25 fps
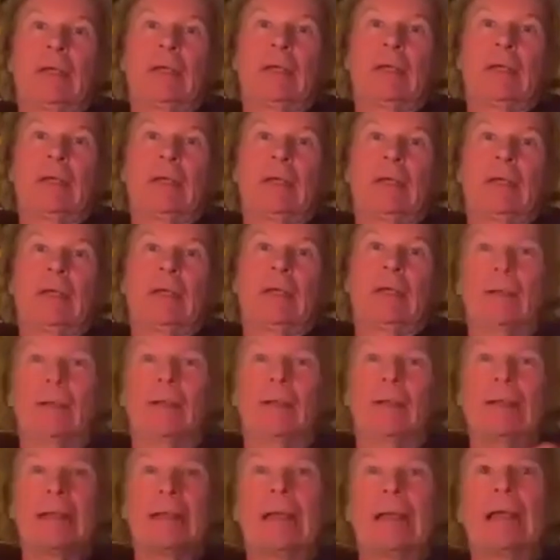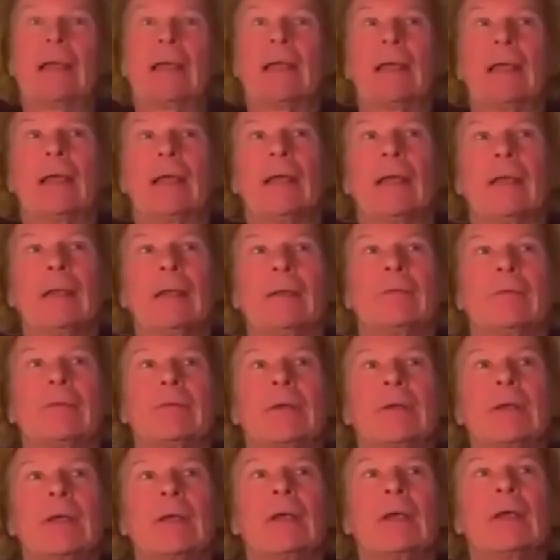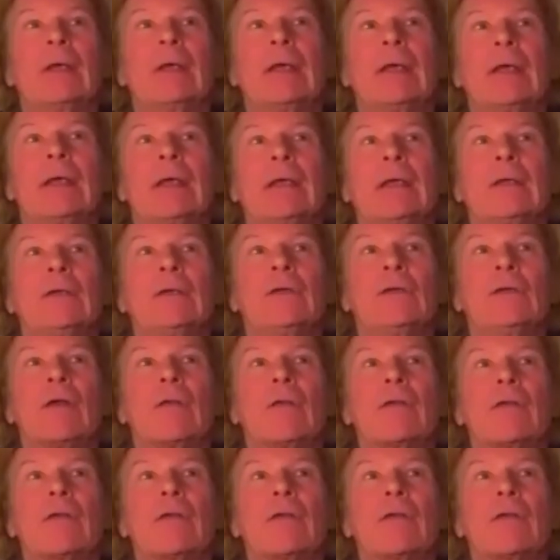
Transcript: Uh, and you know,